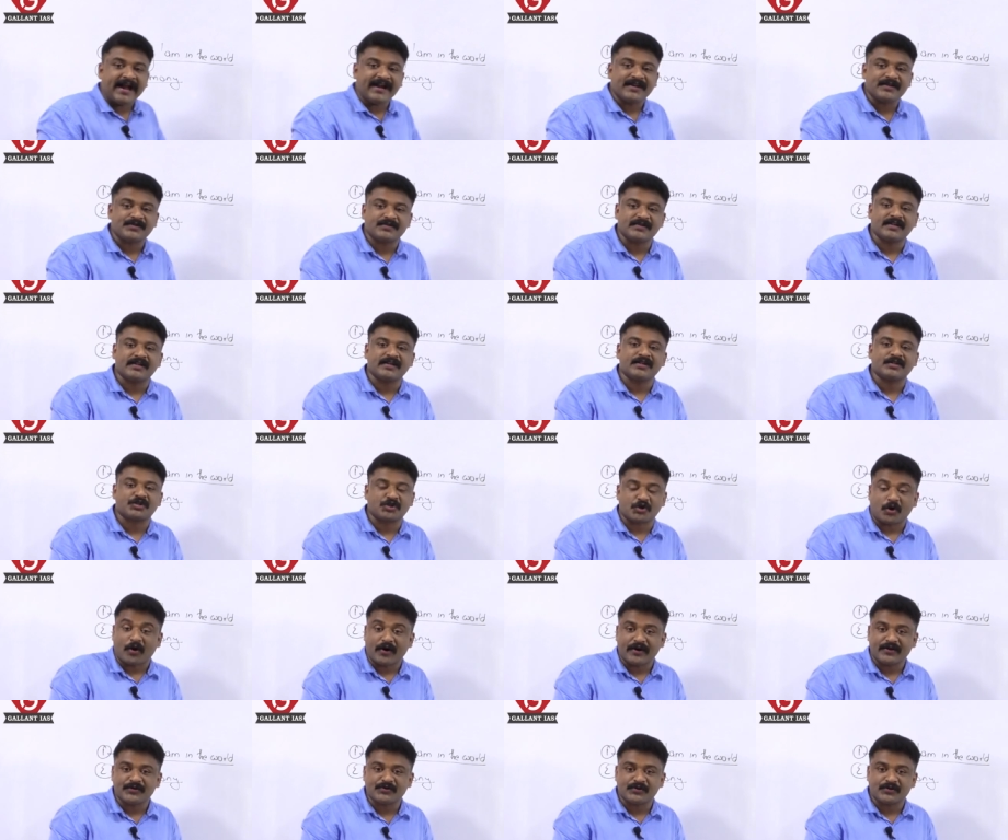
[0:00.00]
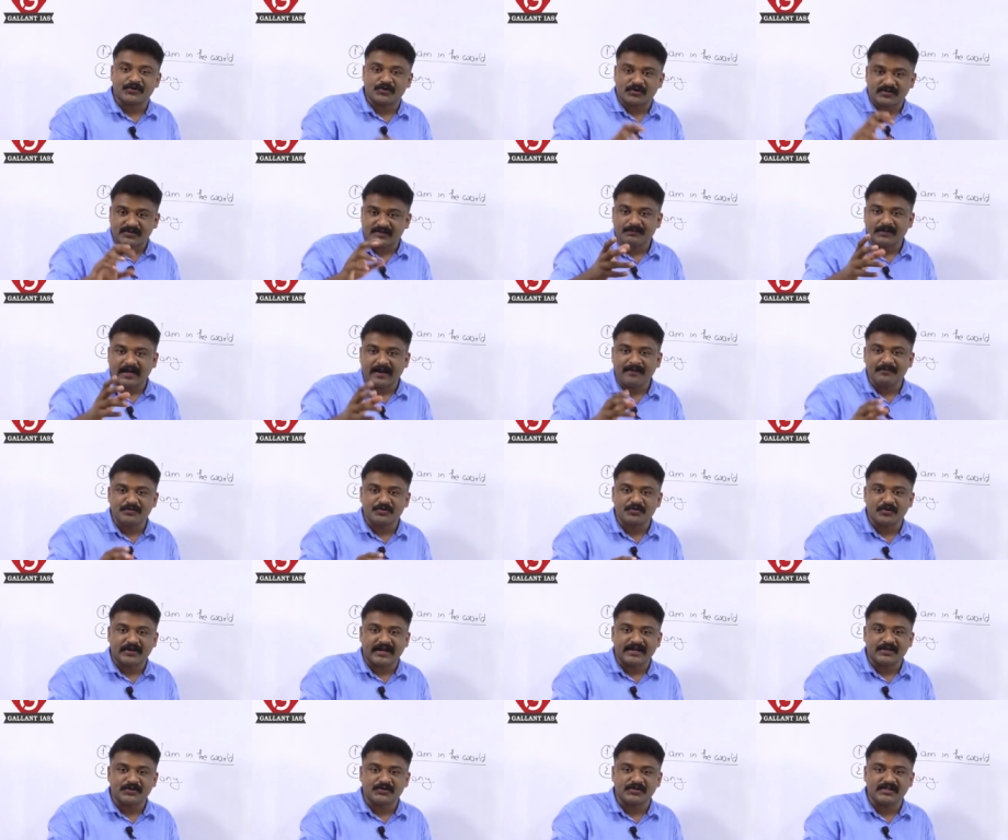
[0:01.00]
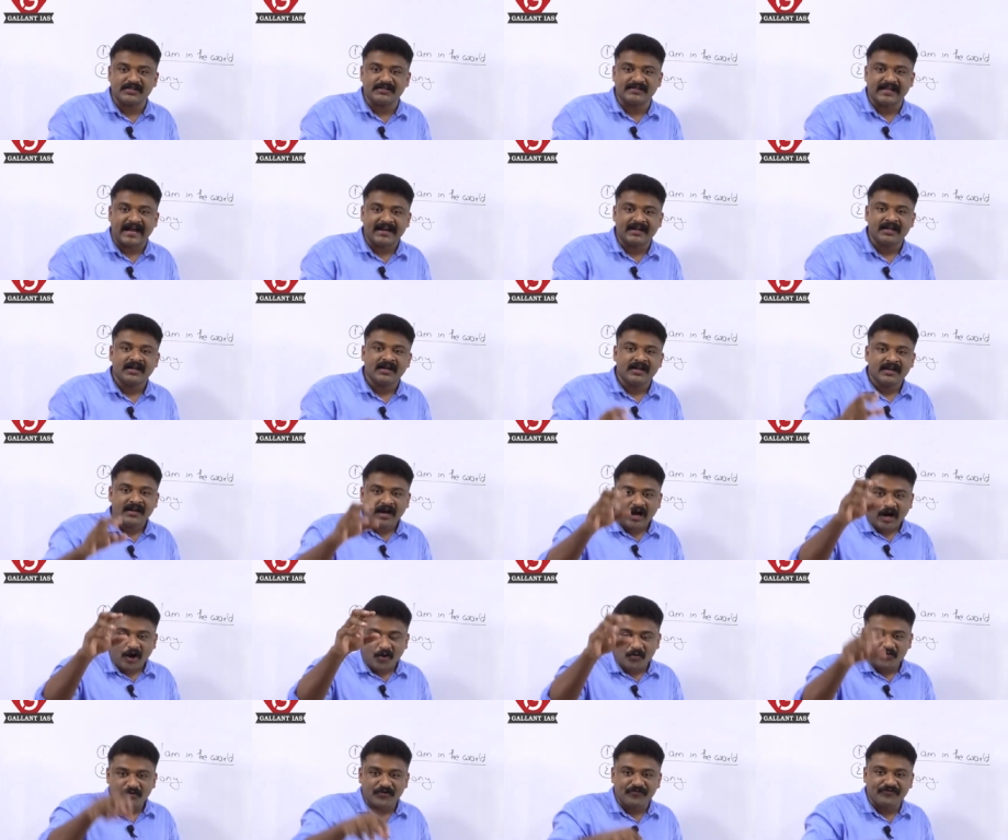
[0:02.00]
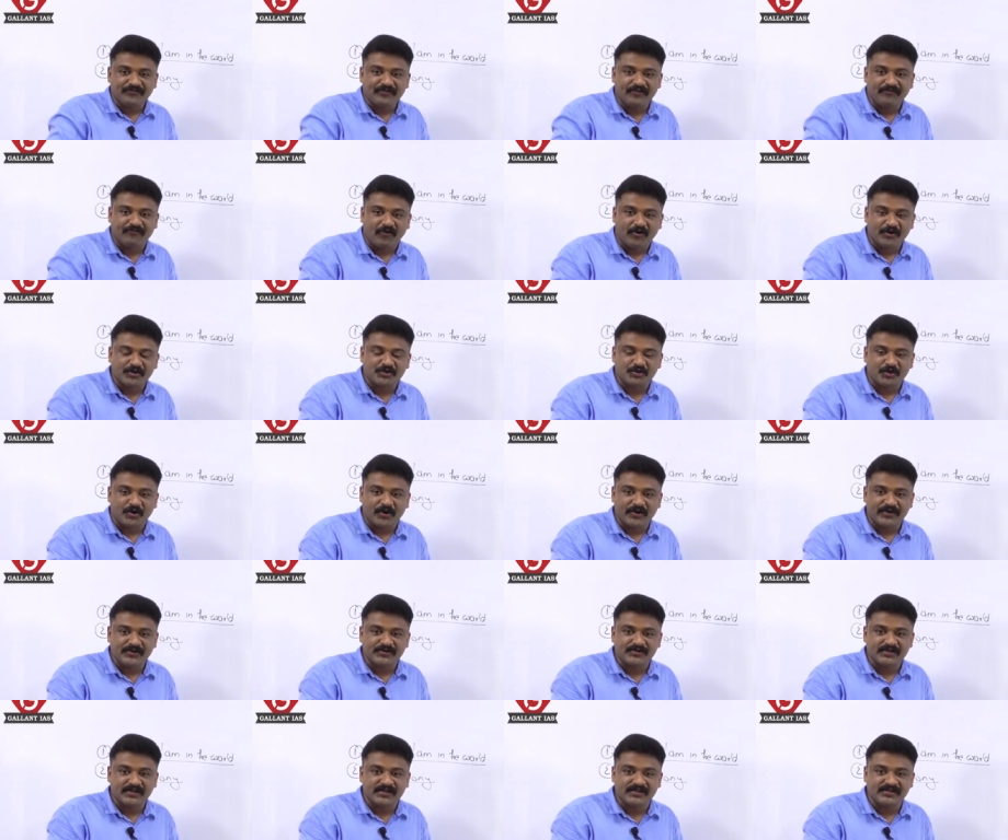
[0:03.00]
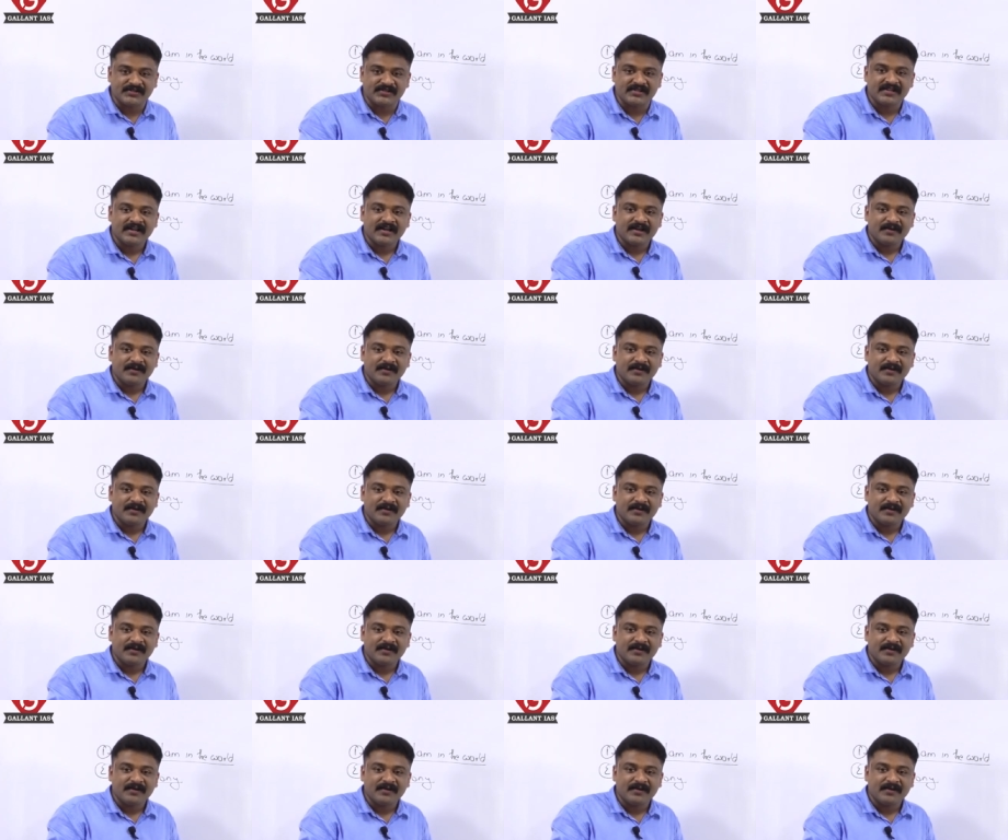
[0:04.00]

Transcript: answer choices. Sometimes you can see that out of the four choices,